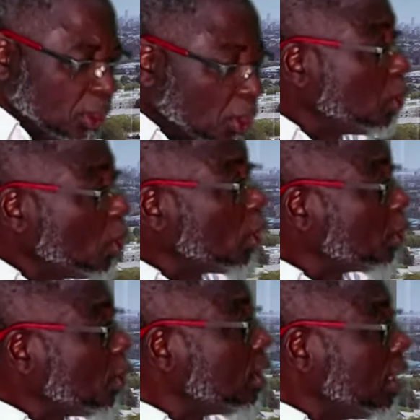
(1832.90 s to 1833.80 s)
You
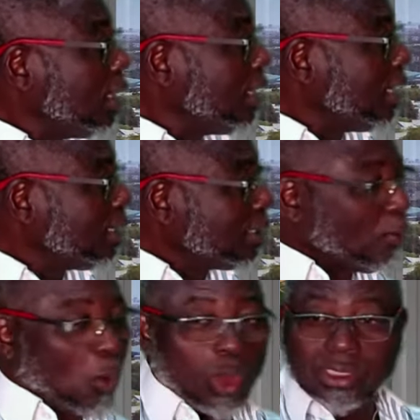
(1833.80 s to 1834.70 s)
look,
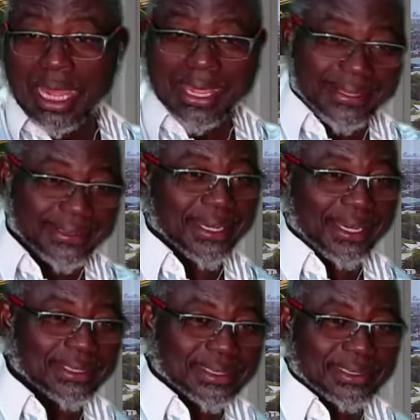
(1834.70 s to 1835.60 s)
water
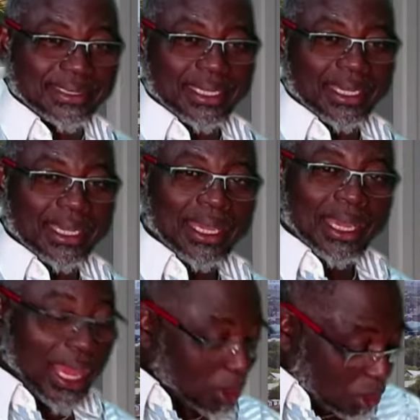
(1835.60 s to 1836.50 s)
endless.
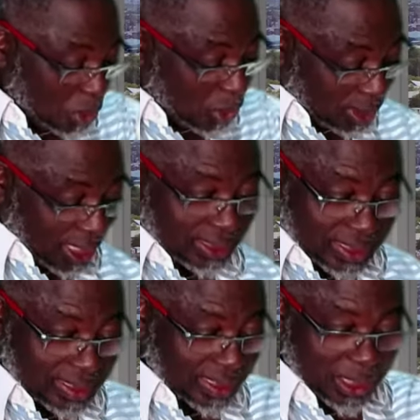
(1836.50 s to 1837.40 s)
And you know that
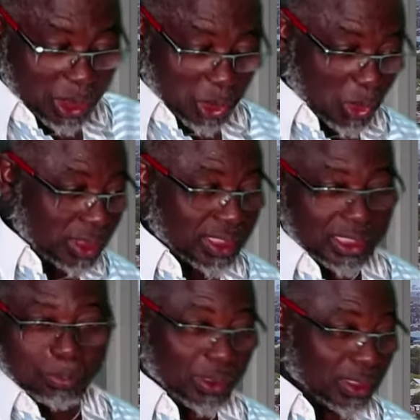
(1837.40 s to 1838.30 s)
this thing is so
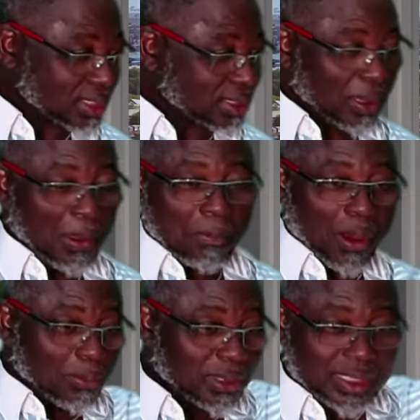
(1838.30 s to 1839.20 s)
deep, it's
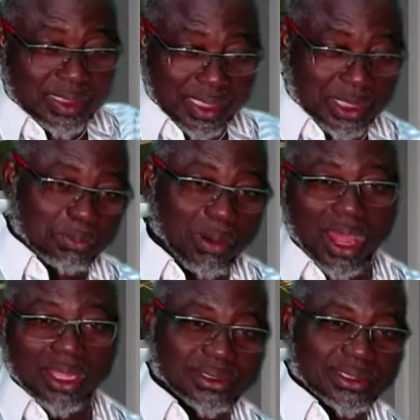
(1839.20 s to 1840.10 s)
probably 6
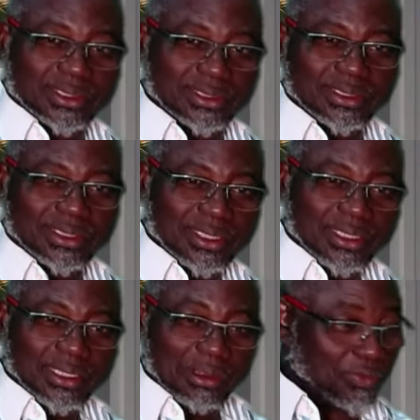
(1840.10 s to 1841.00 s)
miles.
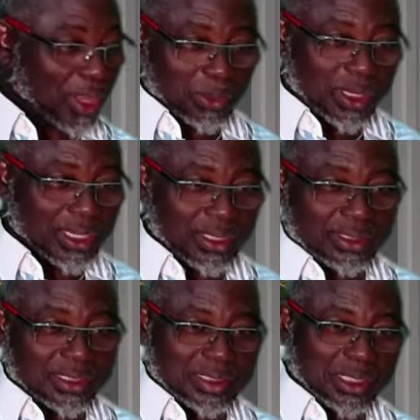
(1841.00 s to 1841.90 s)
In fact, you can't
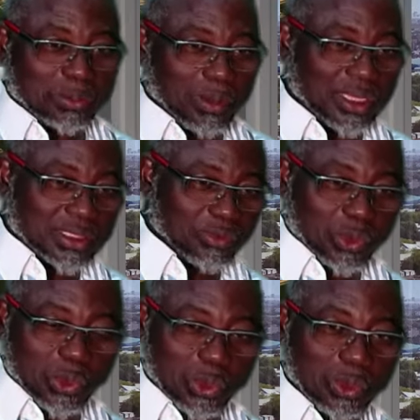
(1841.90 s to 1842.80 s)
reach 6 miles if
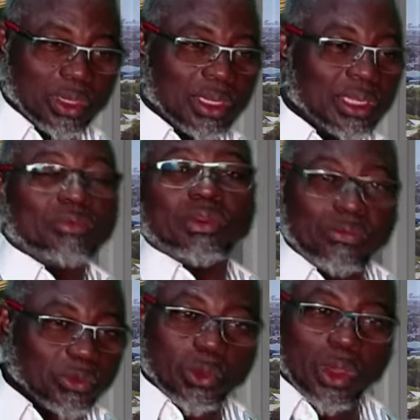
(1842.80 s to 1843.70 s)
you don't, even
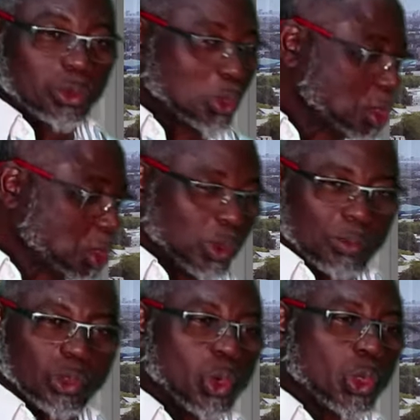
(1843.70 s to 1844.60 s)
if you know how to
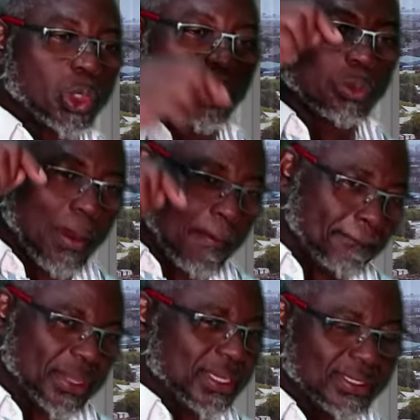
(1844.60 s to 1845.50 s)
swim. No human
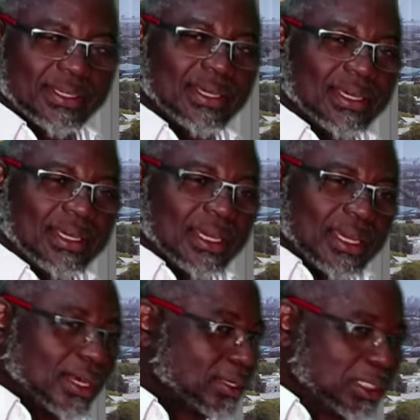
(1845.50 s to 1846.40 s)
being
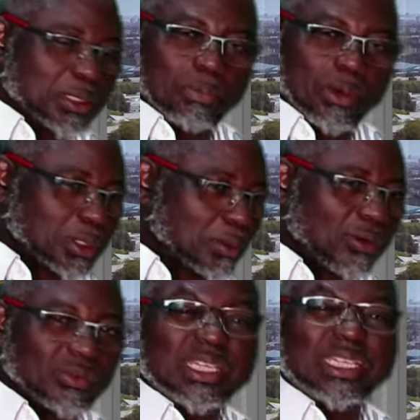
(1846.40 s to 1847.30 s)
can reach the bottom
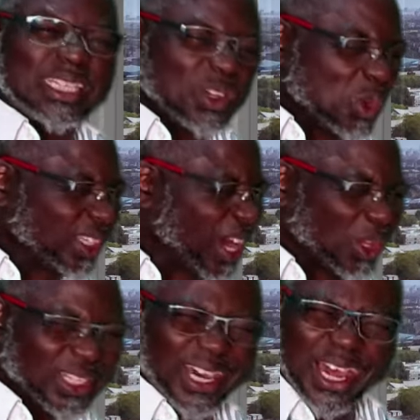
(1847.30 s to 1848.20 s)
of the sea
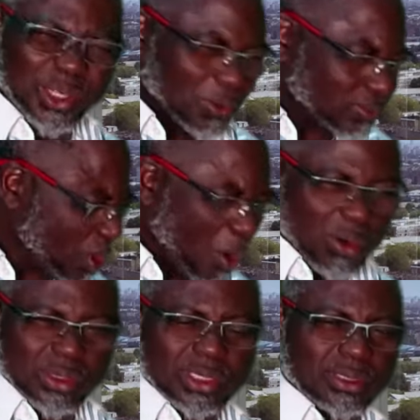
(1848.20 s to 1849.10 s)
without the hand of
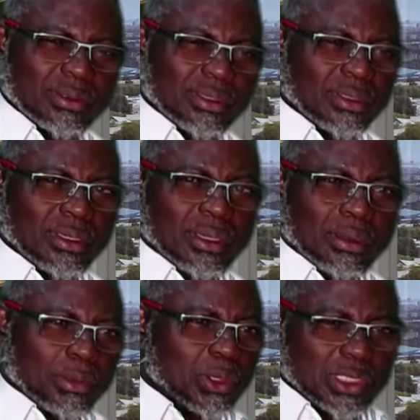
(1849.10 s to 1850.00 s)
God.
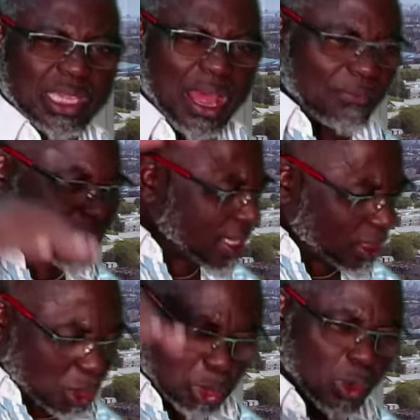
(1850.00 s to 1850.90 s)
Because
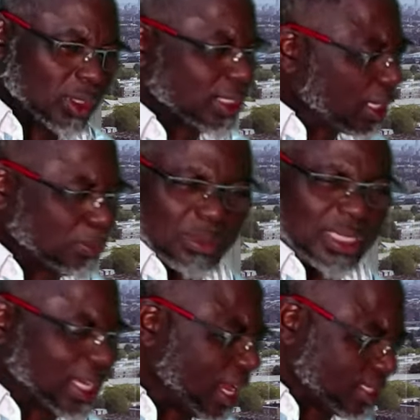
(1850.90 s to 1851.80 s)
after 200
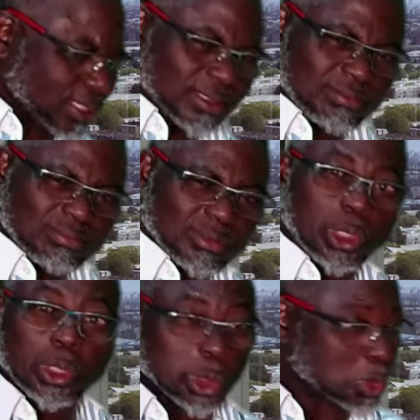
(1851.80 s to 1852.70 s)
meters,
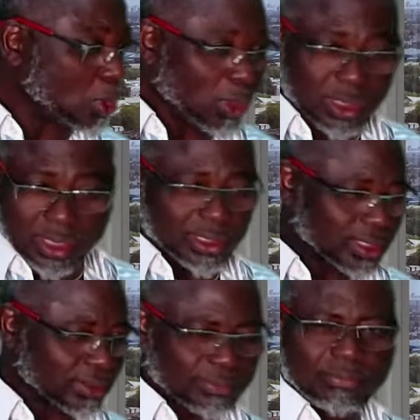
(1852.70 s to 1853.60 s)
just 200,
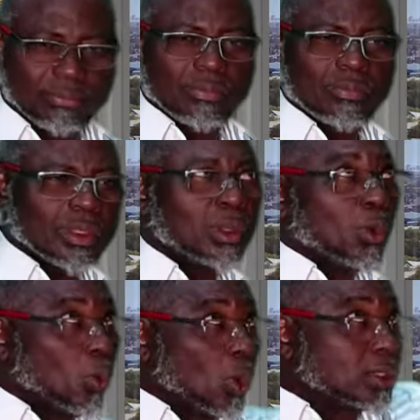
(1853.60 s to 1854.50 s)

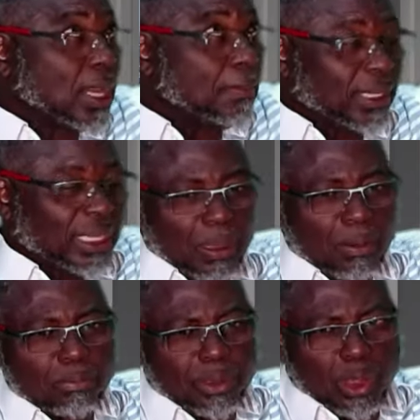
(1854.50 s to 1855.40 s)
water
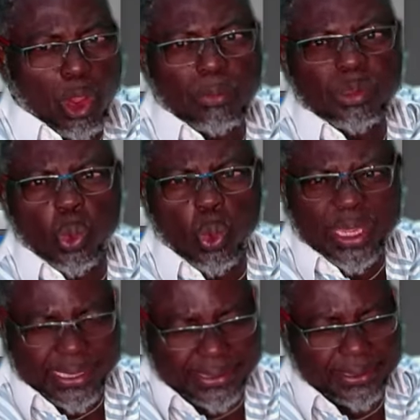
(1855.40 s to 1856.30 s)
becomes
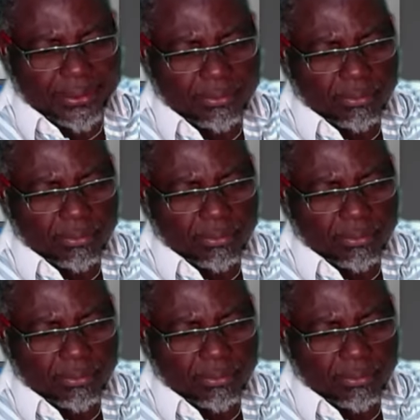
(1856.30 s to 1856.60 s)
weight.